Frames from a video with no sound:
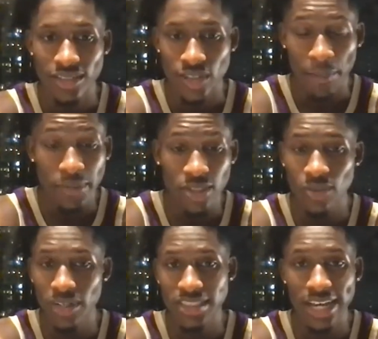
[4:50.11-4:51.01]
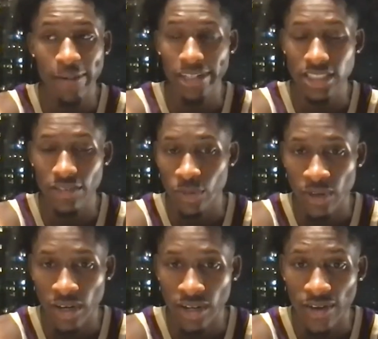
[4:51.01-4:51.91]
Drop a 2 in the chat box if you
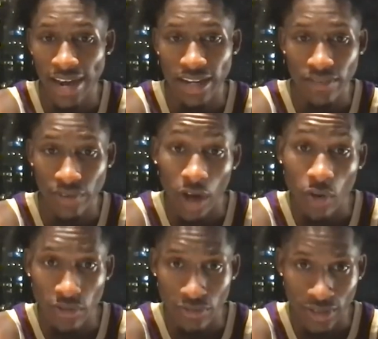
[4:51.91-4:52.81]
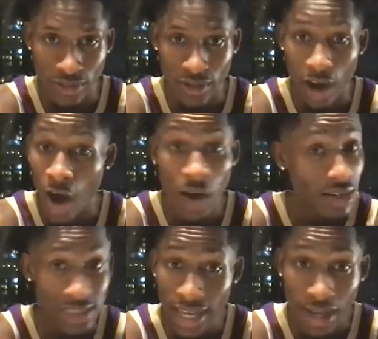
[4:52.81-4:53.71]
want to know how to live in overflow all
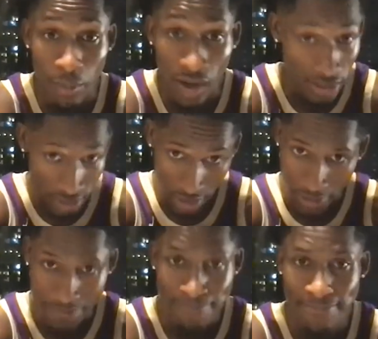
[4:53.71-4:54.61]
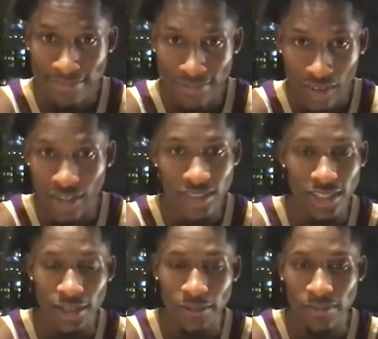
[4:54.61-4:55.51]
the time, all the time, all the
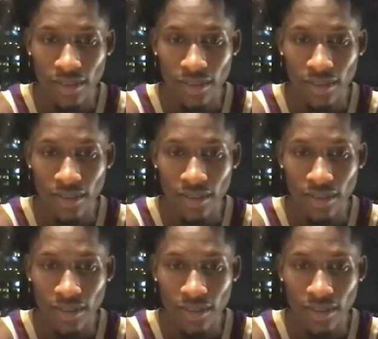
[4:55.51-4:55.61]
time.